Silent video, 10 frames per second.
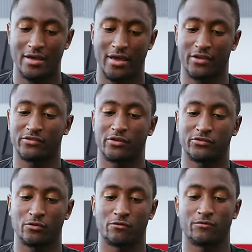and it's
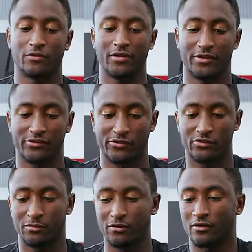also fully
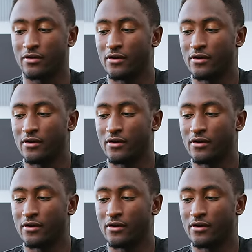accessible